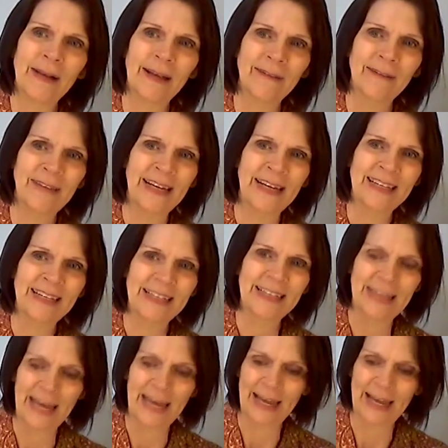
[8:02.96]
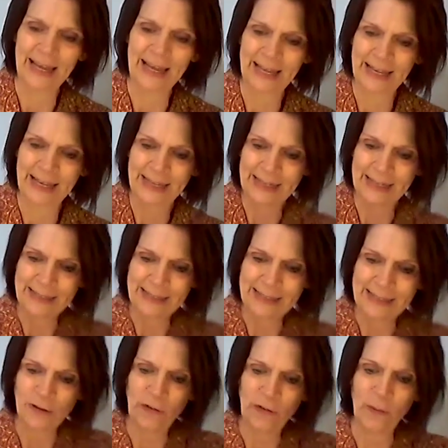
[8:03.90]
Lovely, isn't it?
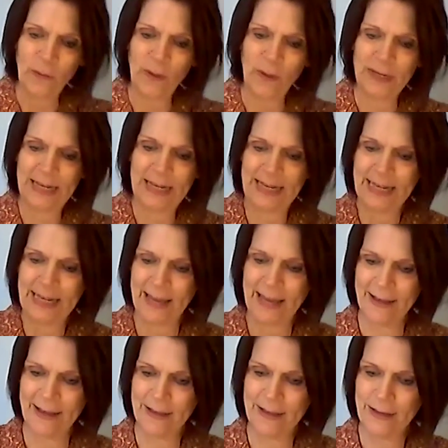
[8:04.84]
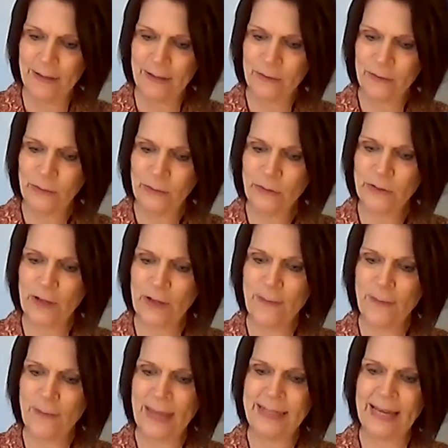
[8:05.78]
There's another one here,
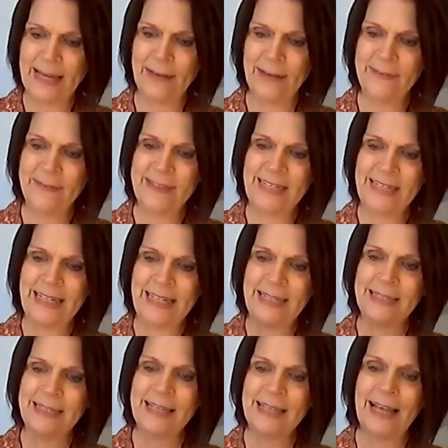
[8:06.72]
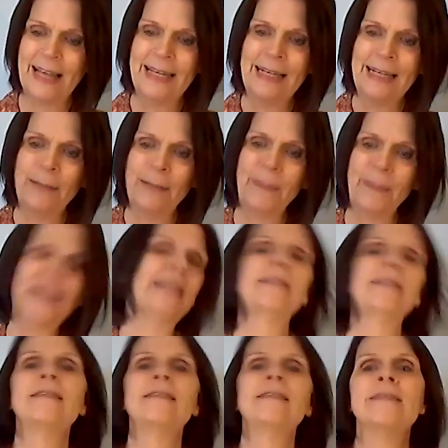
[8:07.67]
also made out of seeds and little
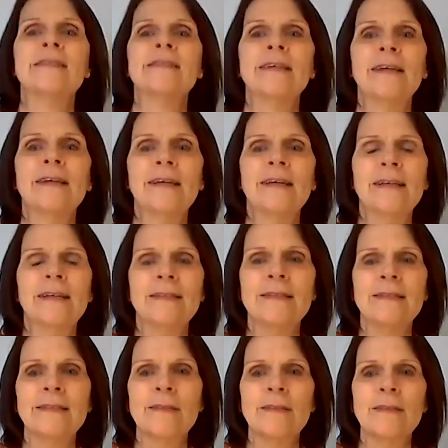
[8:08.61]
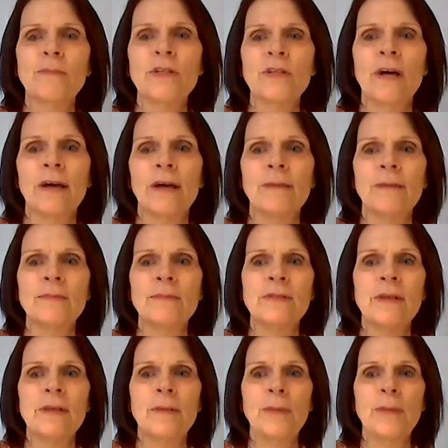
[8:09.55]
beads. And
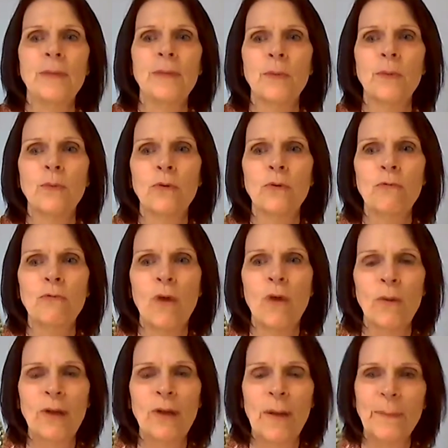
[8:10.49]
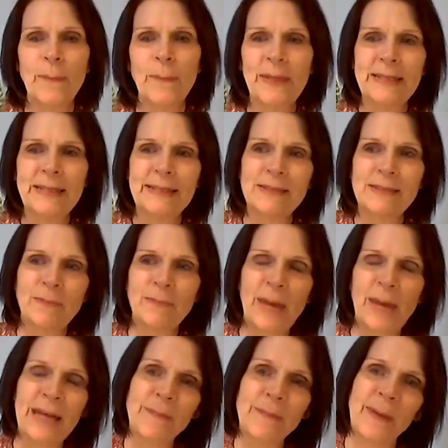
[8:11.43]
sometimes people will roll up pieces of
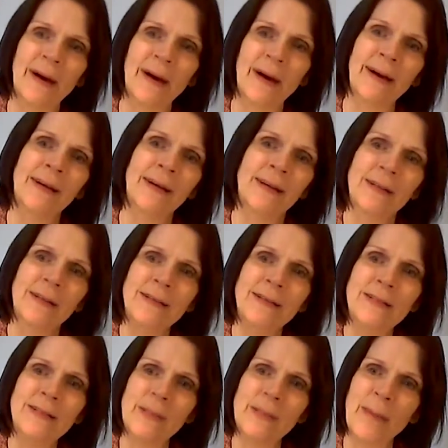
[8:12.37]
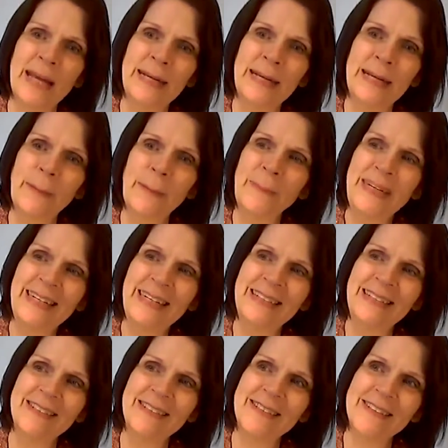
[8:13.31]
paper to make
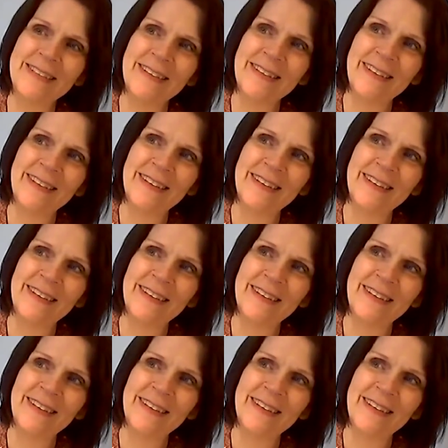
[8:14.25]
beads.